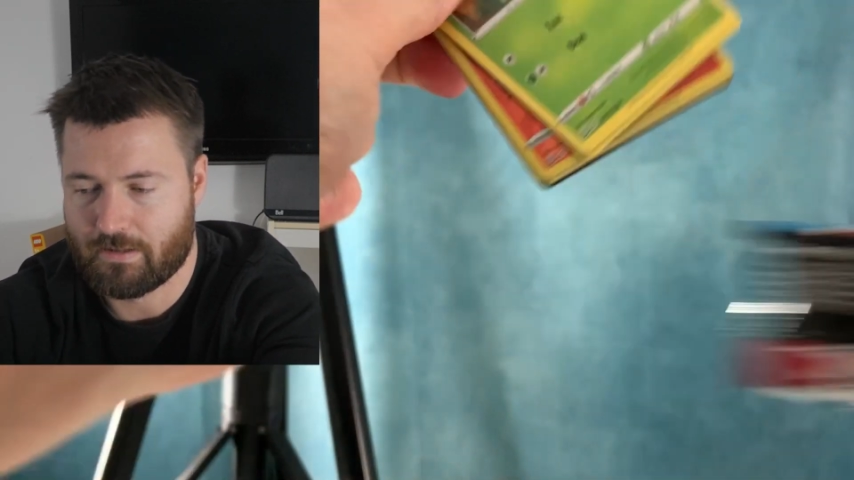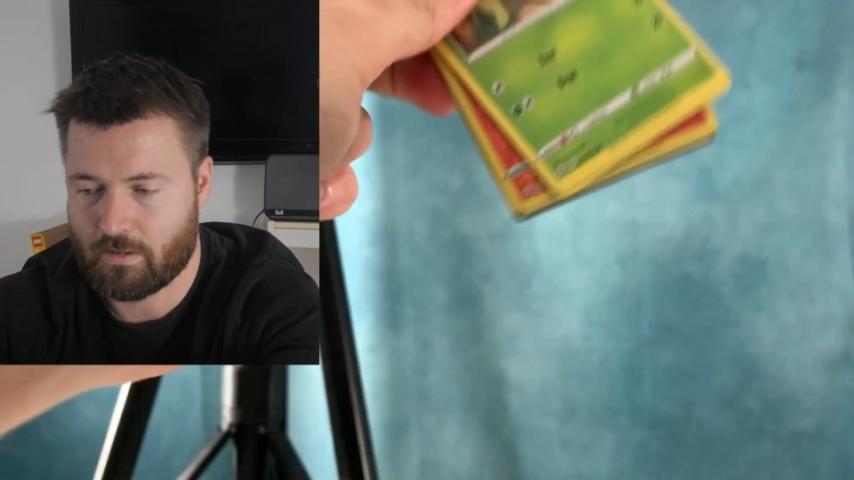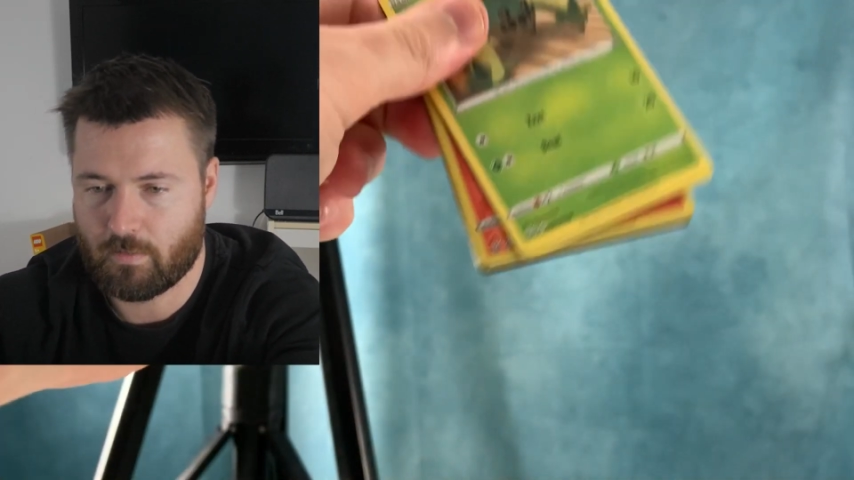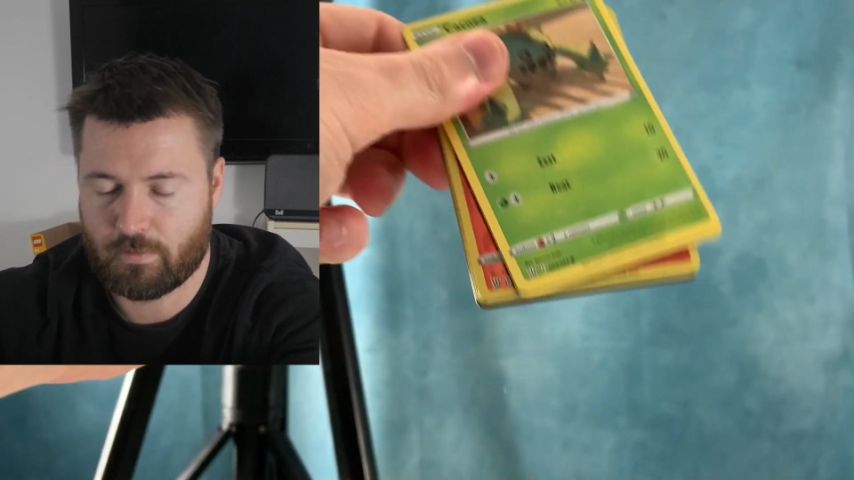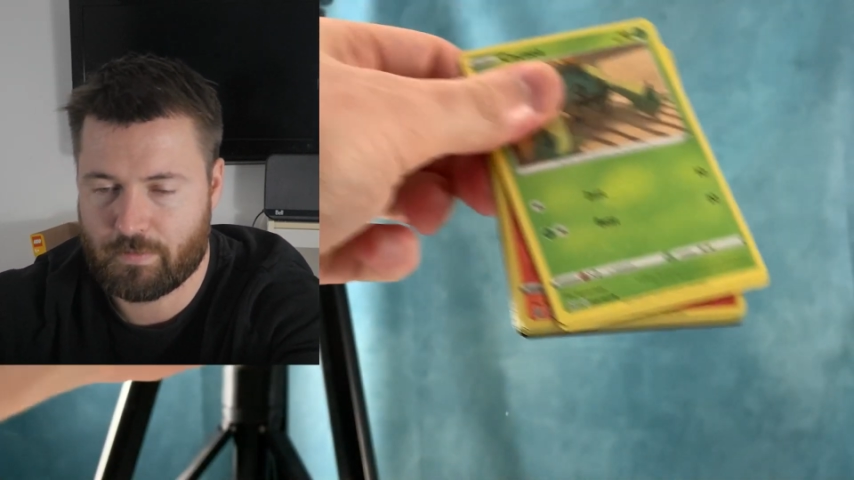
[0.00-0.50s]

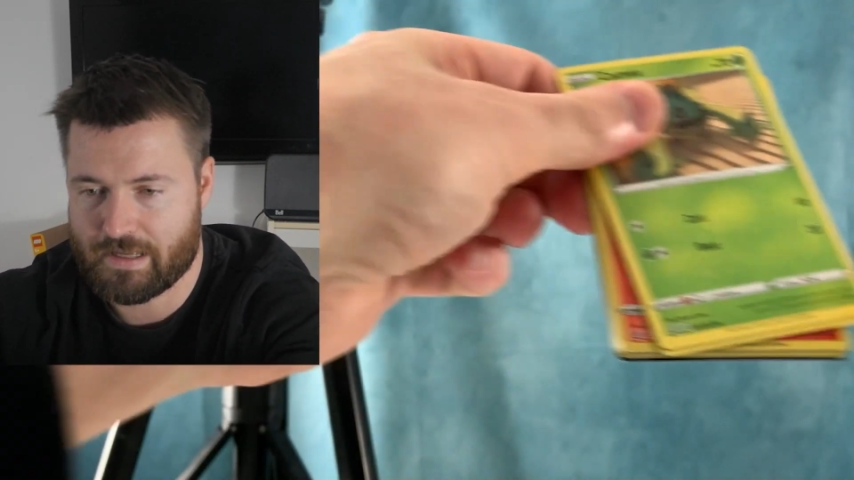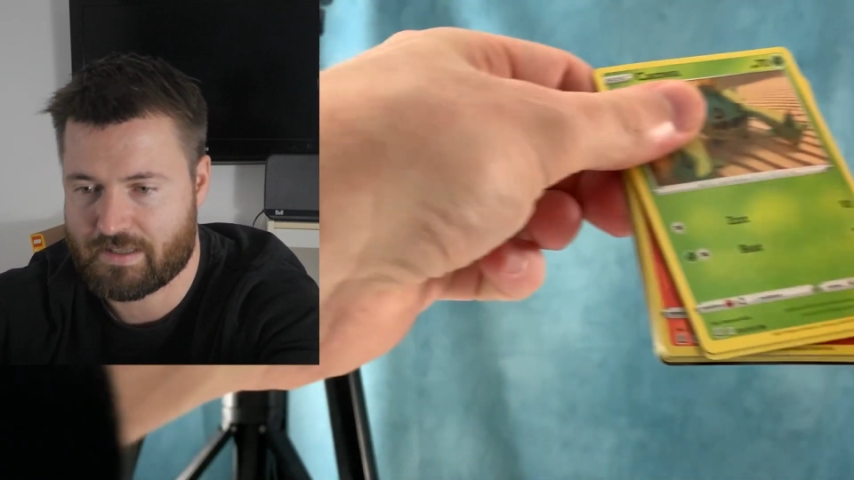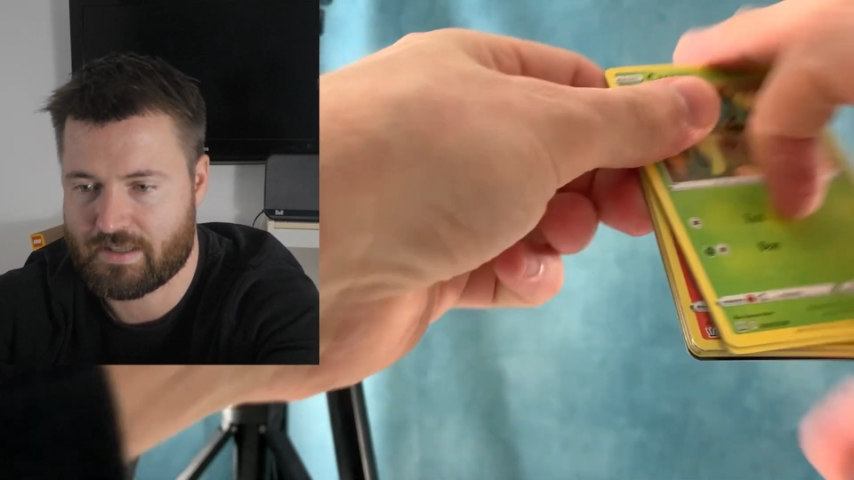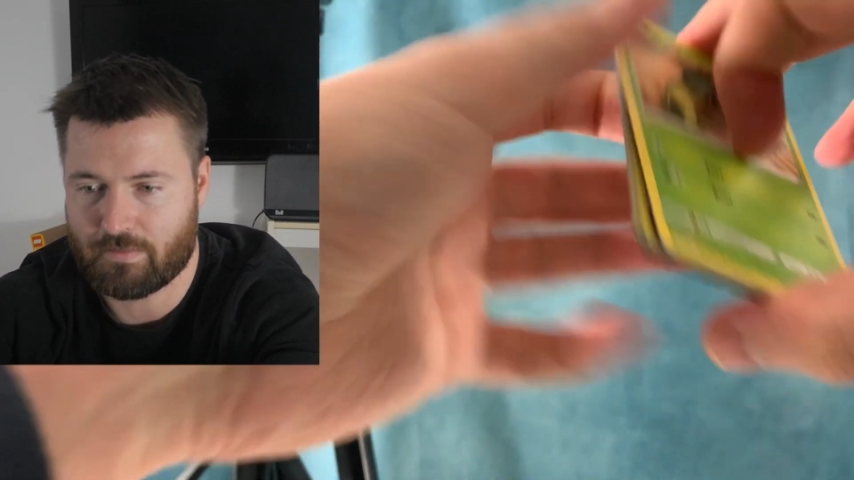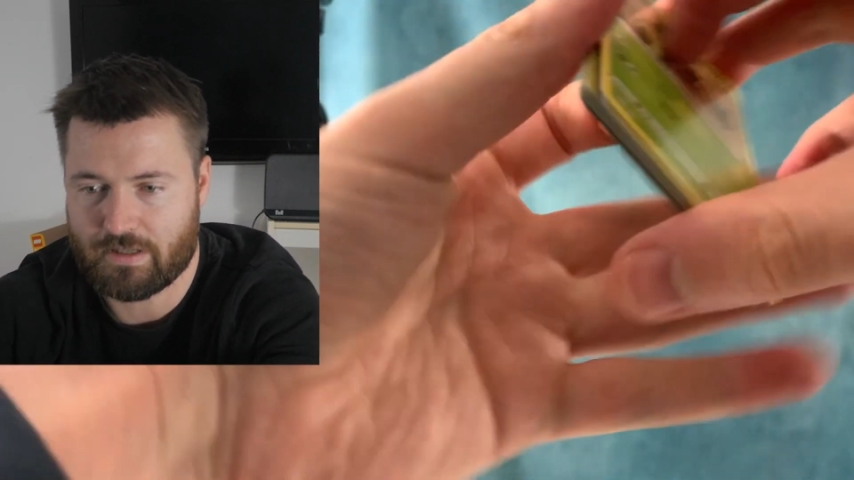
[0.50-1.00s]
Hopefully we get
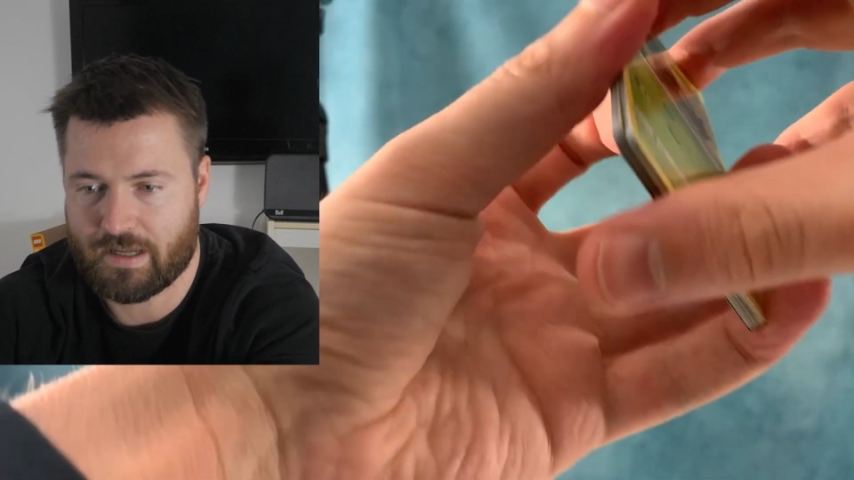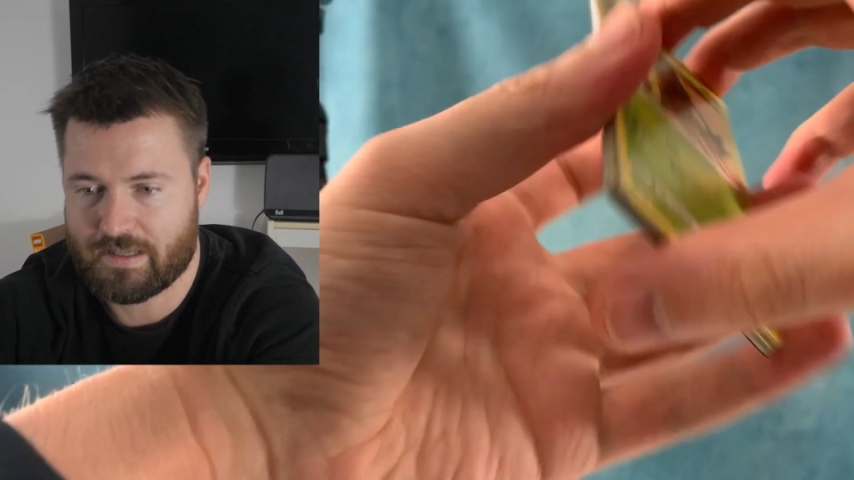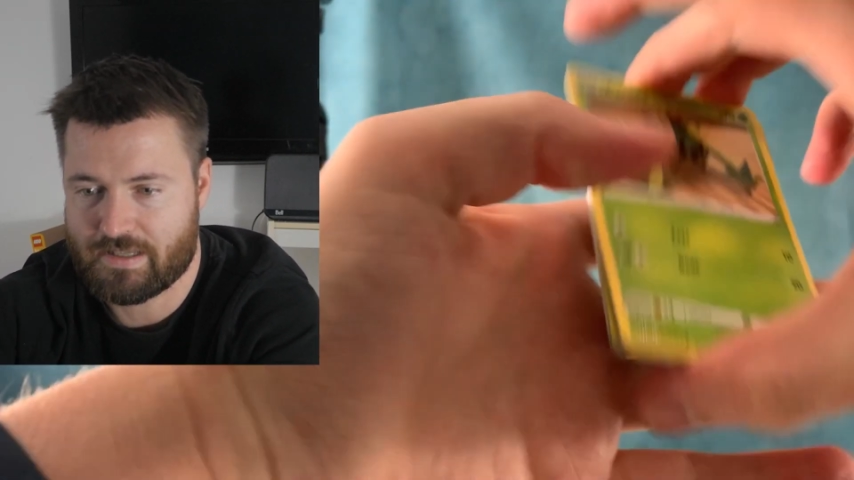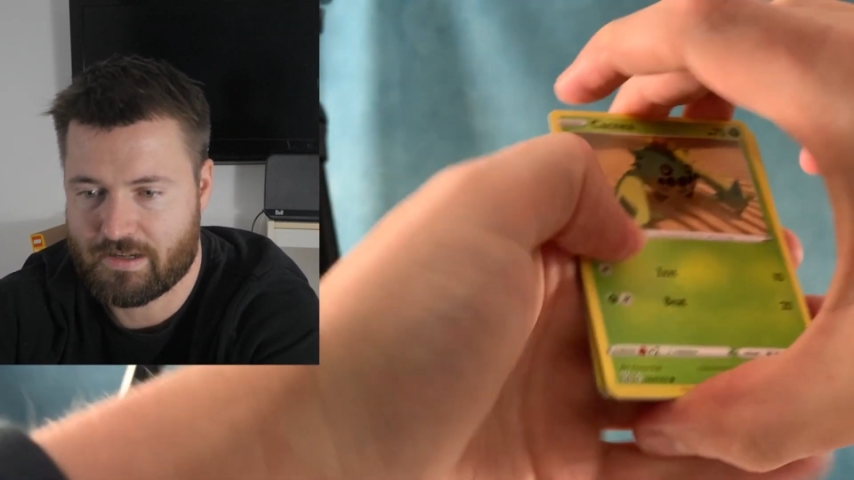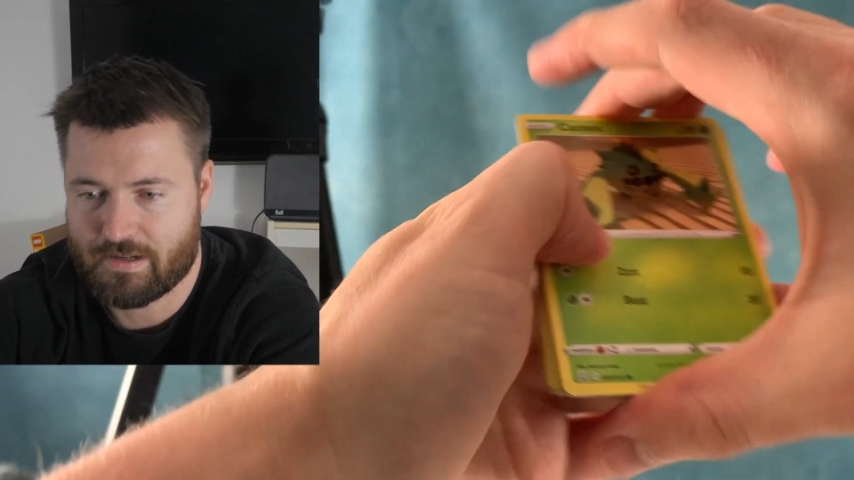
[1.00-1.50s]
something
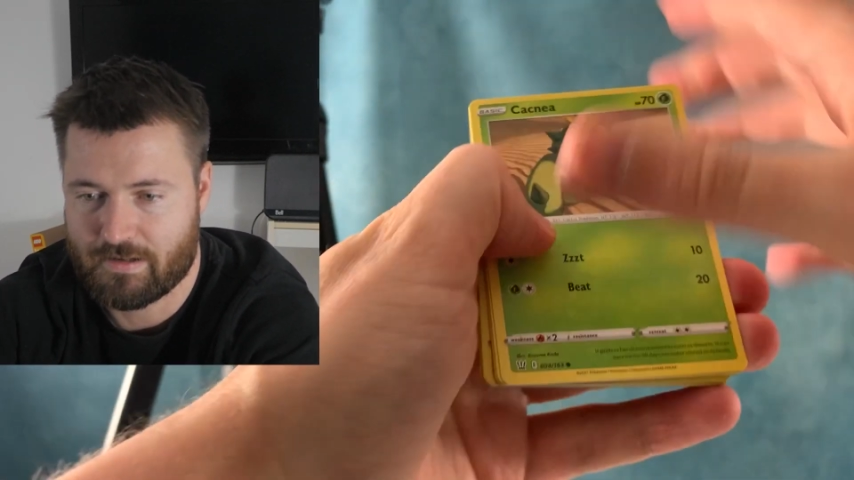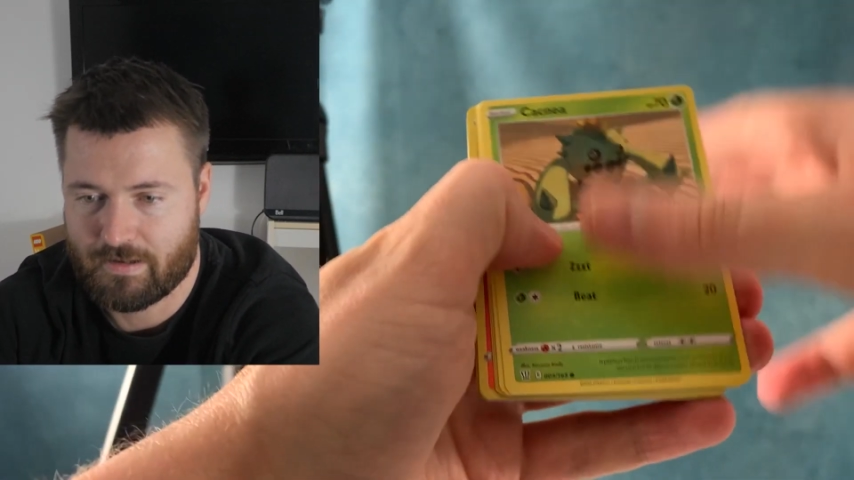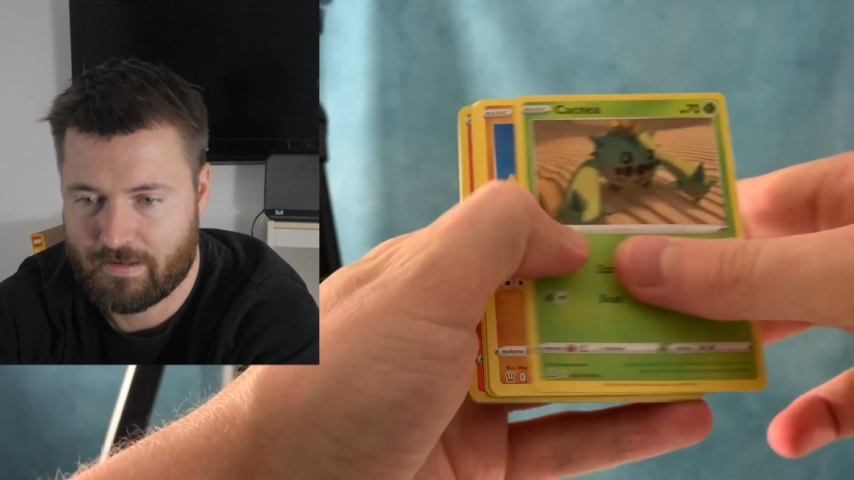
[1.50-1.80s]
nice here.